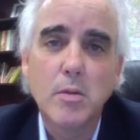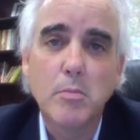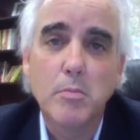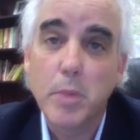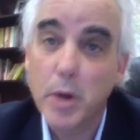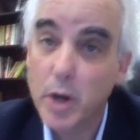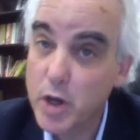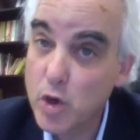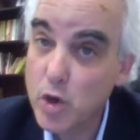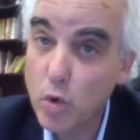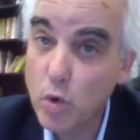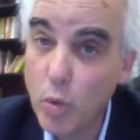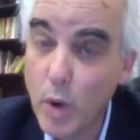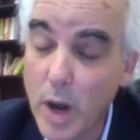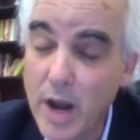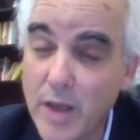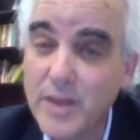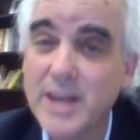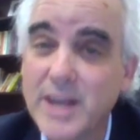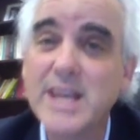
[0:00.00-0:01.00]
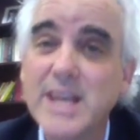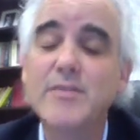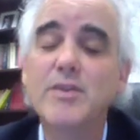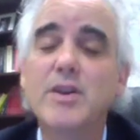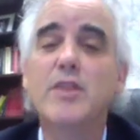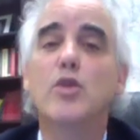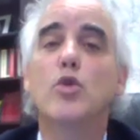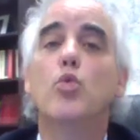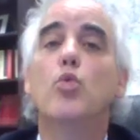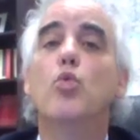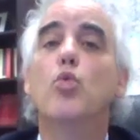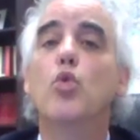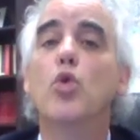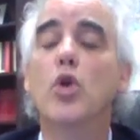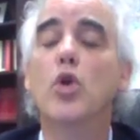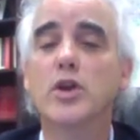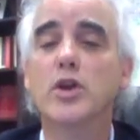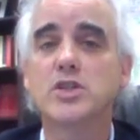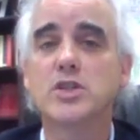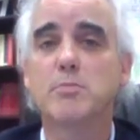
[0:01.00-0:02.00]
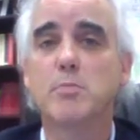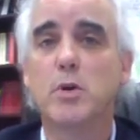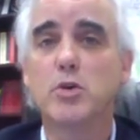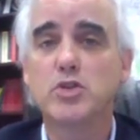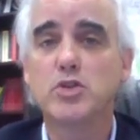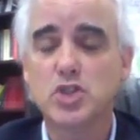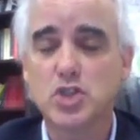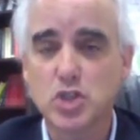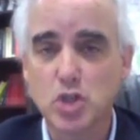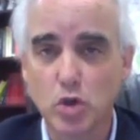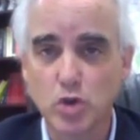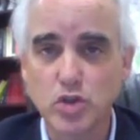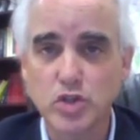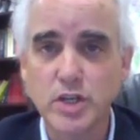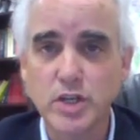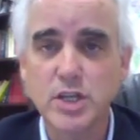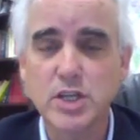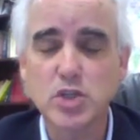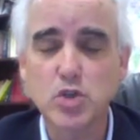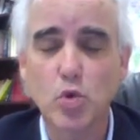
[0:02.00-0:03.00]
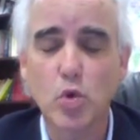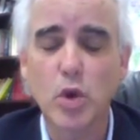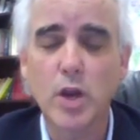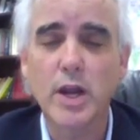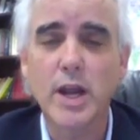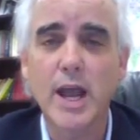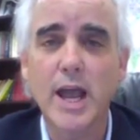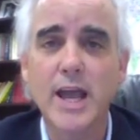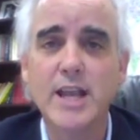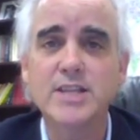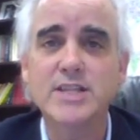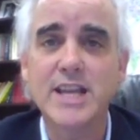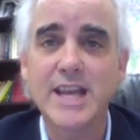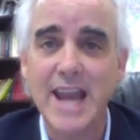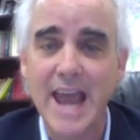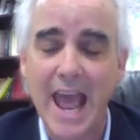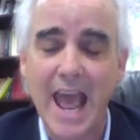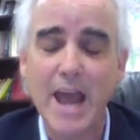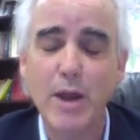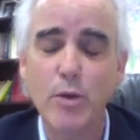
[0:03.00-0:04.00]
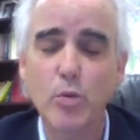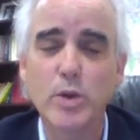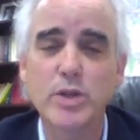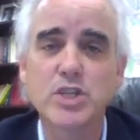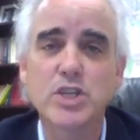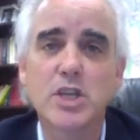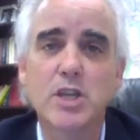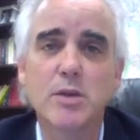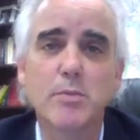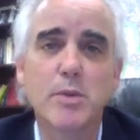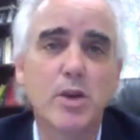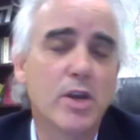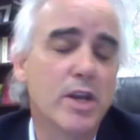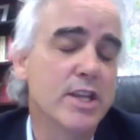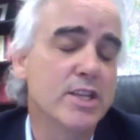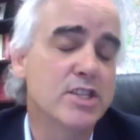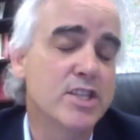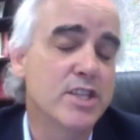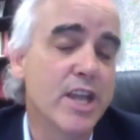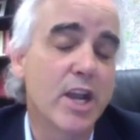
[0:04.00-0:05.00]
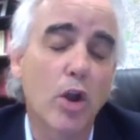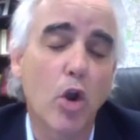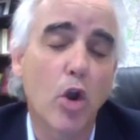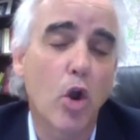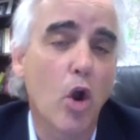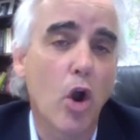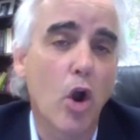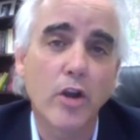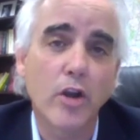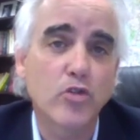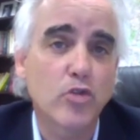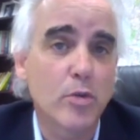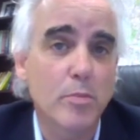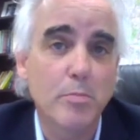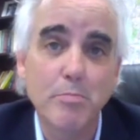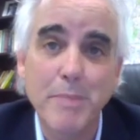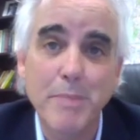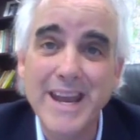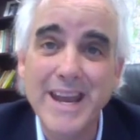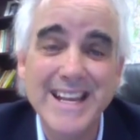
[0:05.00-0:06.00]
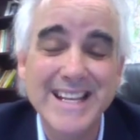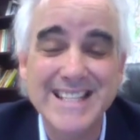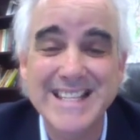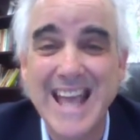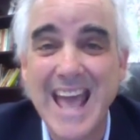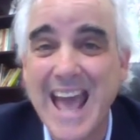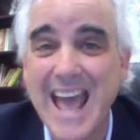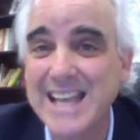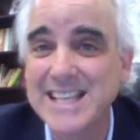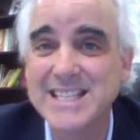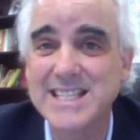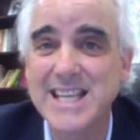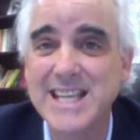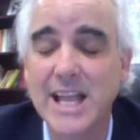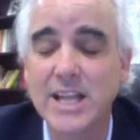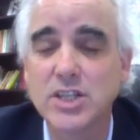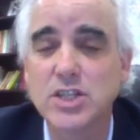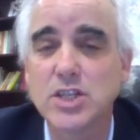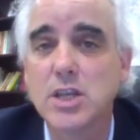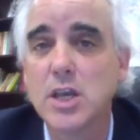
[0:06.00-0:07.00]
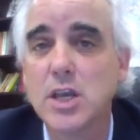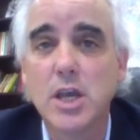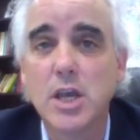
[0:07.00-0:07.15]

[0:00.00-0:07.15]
But are you aware that even in the worst, most socially disorganized and at-risk communities, there are tremendous assets?